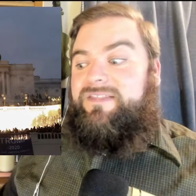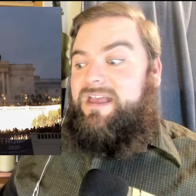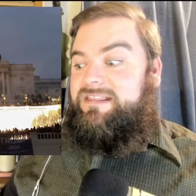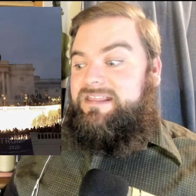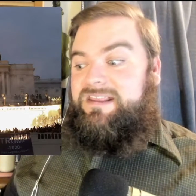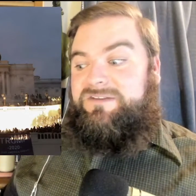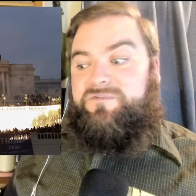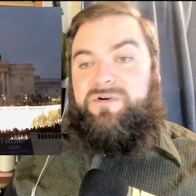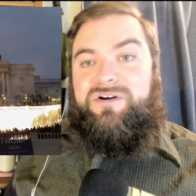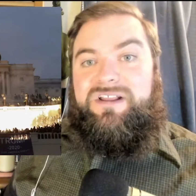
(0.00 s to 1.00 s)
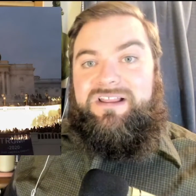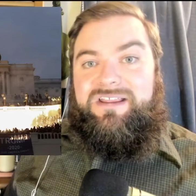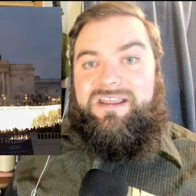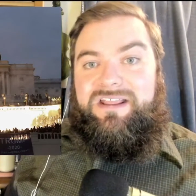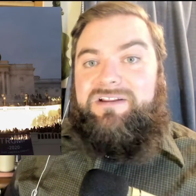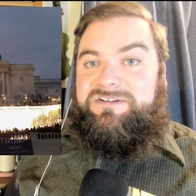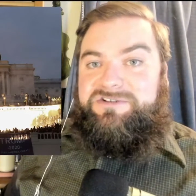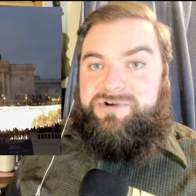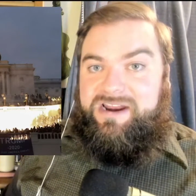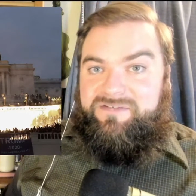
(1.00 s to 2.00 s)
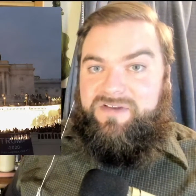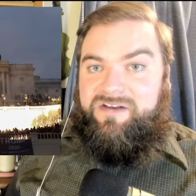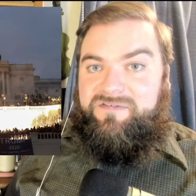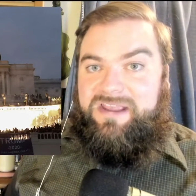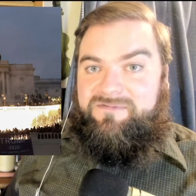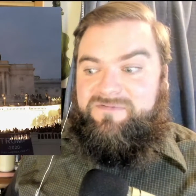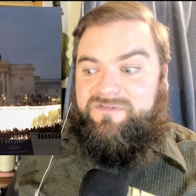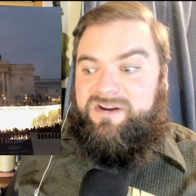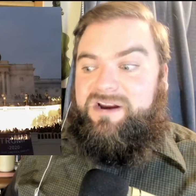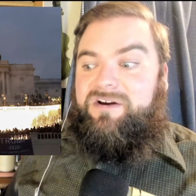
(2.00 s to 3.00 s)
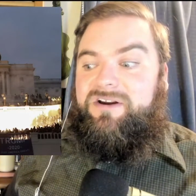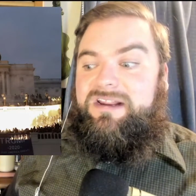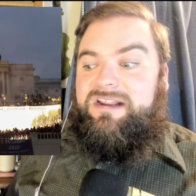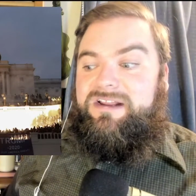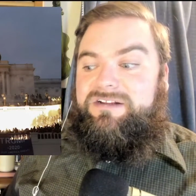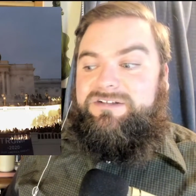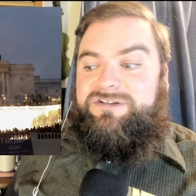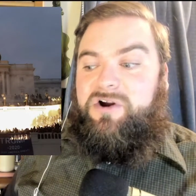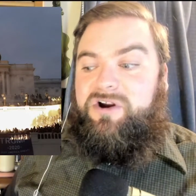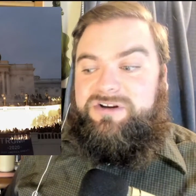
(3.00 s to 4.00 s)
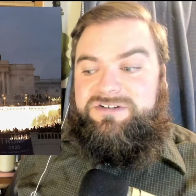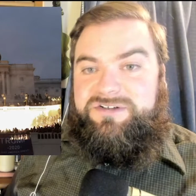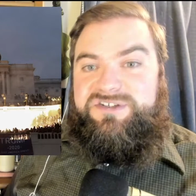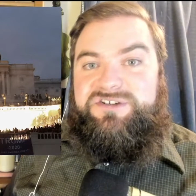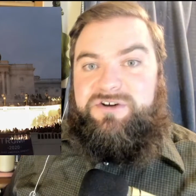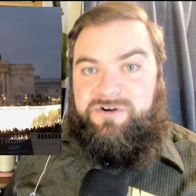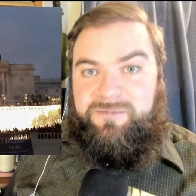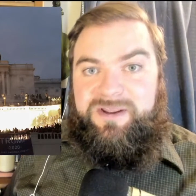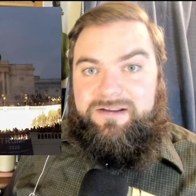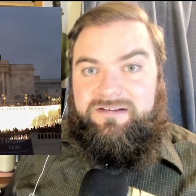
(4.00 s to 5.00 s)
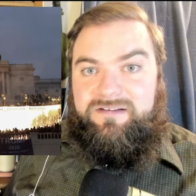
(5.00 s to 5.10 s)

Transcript: that these were illustrative of a very dark, disturbing